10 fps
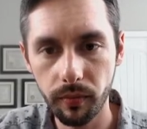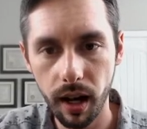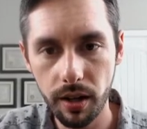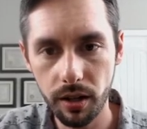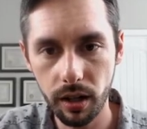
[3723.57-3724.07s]

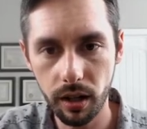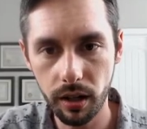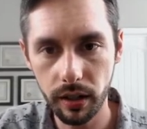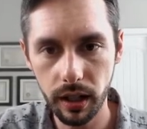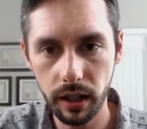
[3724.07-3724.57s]
Hi
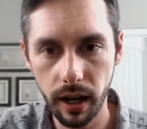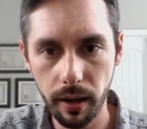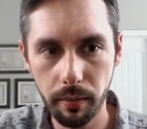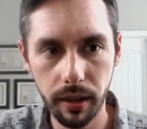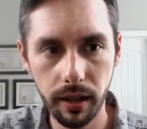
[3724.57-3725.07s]
Jakari, hi
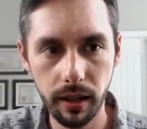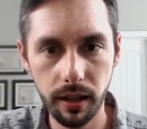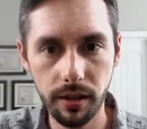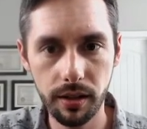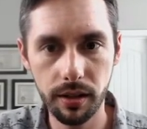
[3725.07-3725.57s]

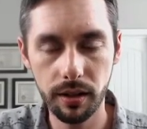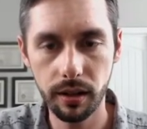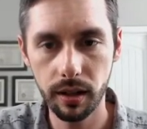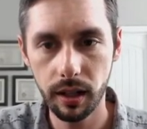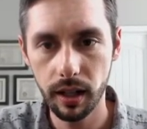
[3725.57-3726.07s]
Peace.
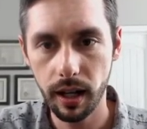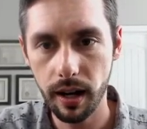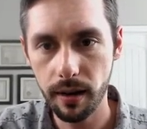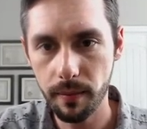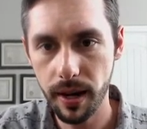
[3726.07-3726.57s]

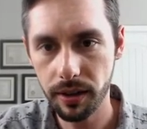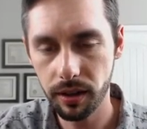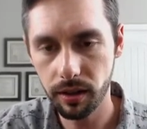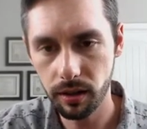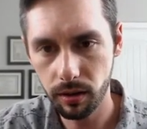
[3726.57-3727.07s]
Hi
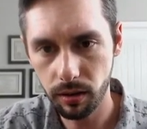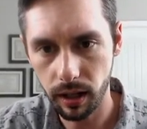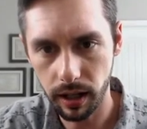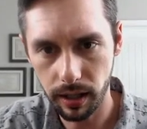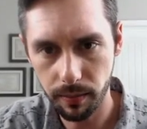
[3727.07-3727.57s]
Matthew.
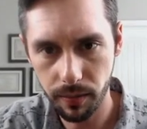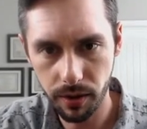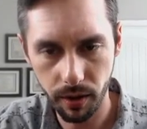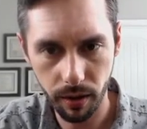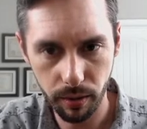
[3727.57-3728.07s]

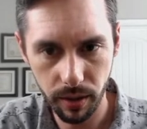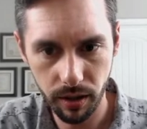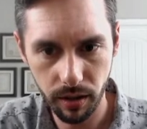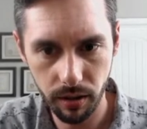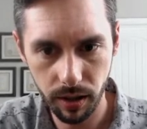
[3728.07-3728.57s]
So I will be
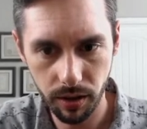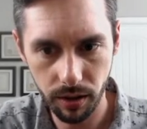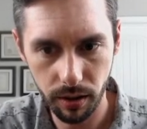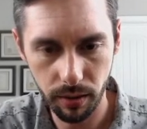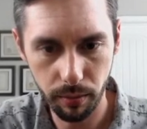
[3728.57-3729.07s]
doing
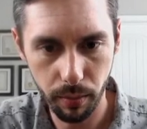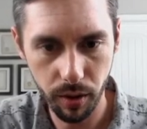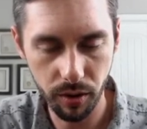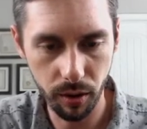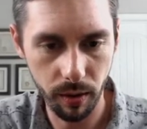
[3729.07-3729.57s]
some
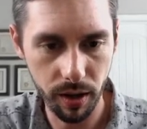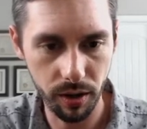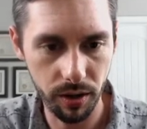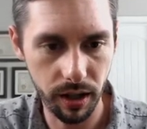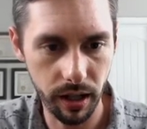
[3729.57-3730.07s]
personal
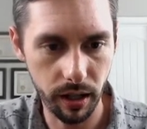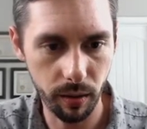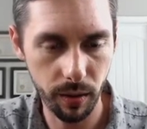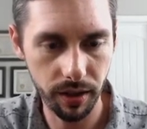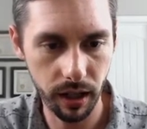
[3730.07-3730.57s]
questions here
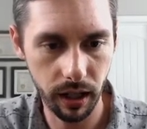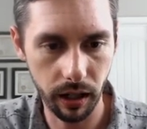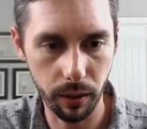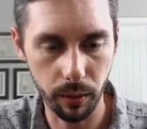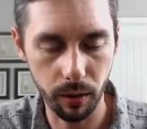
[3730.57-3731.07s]
once I
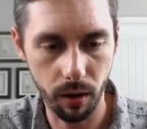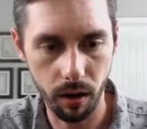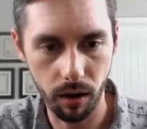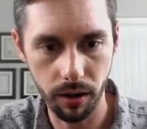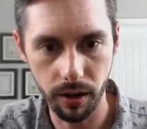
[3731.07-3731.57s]
get through
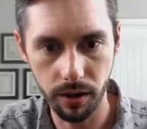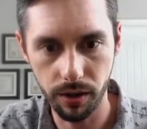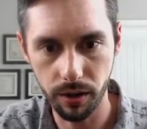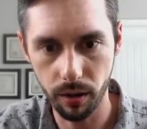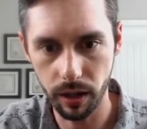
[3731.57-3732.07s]
all the
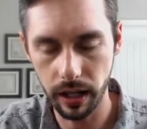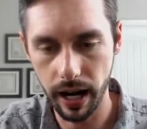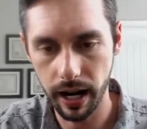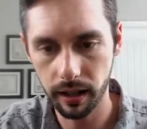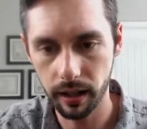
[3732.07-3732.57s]

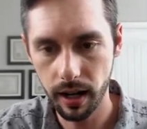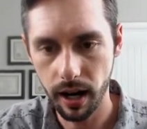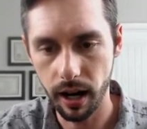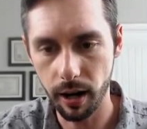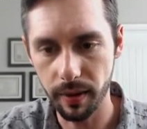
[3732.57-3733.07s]
zodiac
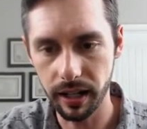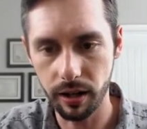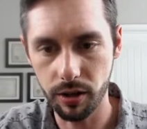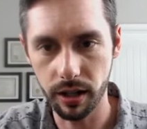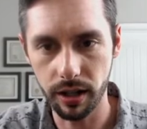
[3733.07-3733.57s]
and the
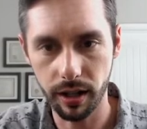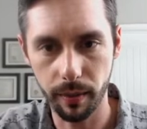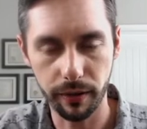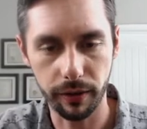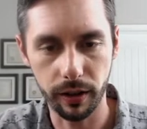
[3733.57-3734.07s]
energy that's
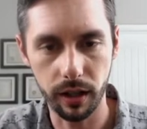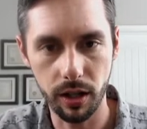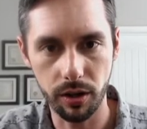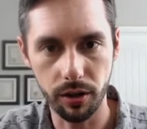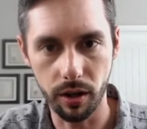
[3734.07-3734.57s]
coming for each
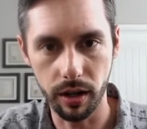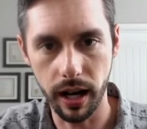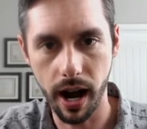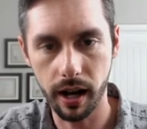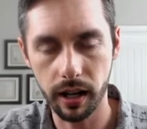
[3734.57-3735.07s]

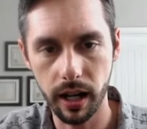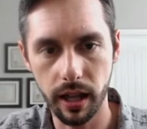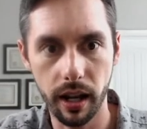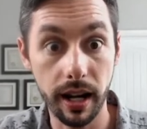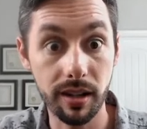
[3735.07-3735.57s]
zodiac in the
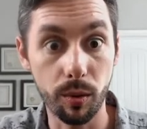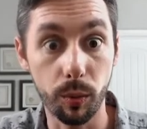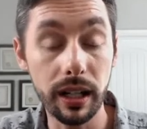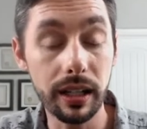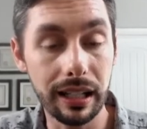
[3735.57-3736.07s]
next
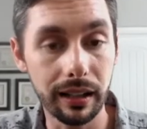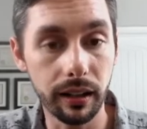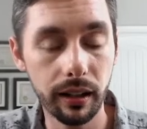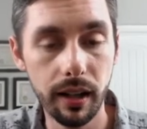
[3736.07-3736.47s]
week here.